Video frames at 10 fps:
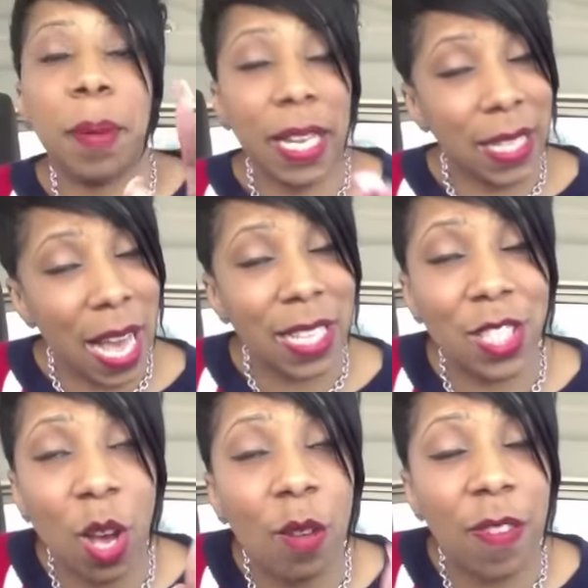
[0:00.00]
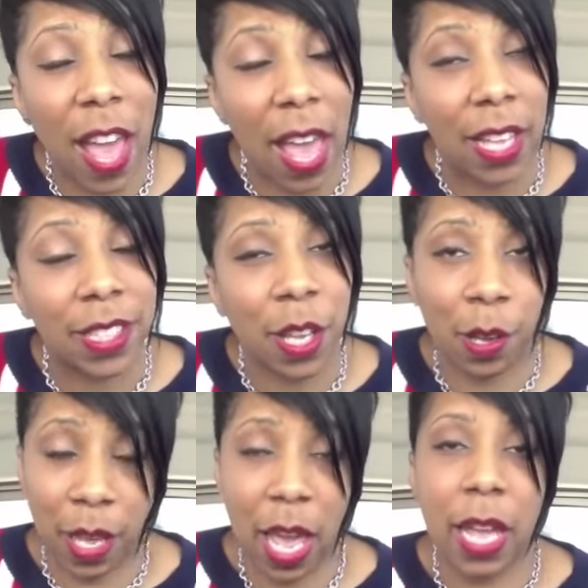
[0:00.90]
But not so fast,
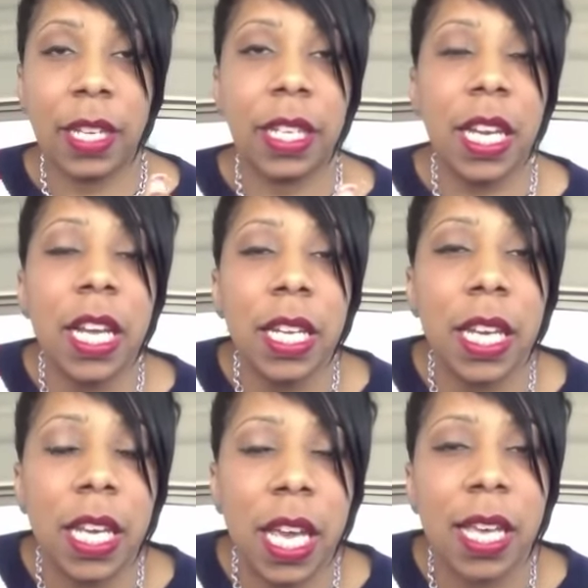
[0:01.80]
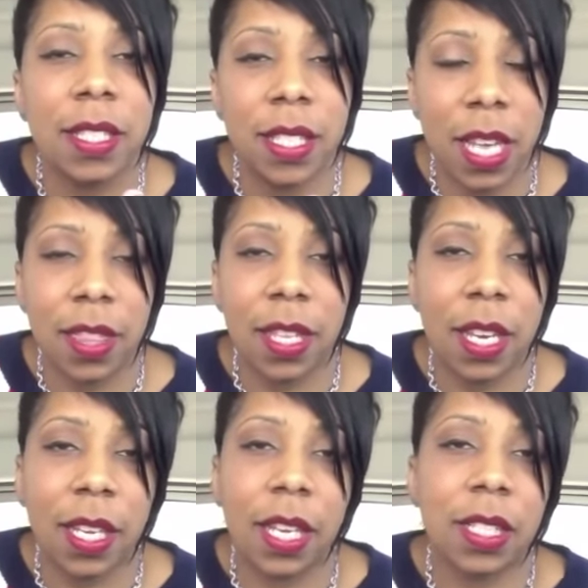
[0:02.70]
okay? Nene and
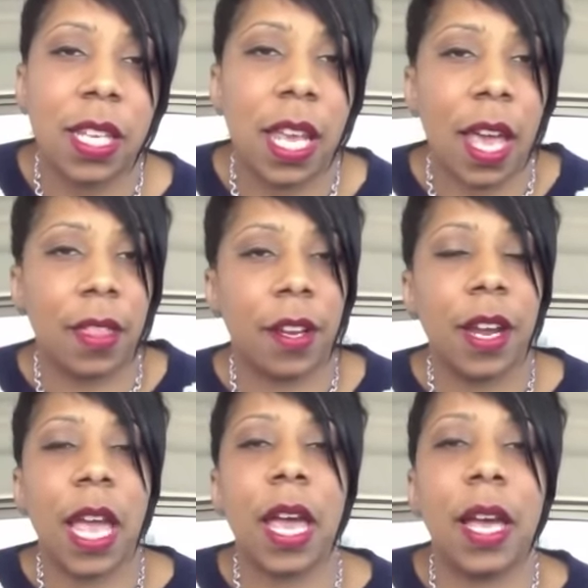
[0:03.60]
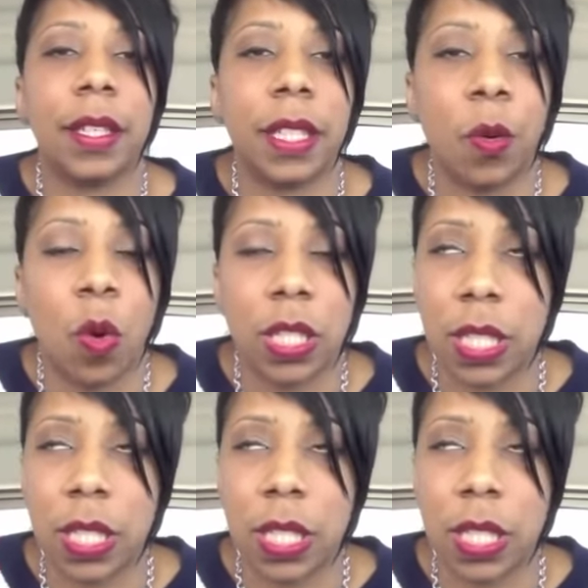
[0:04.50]
Cynthia get together, and once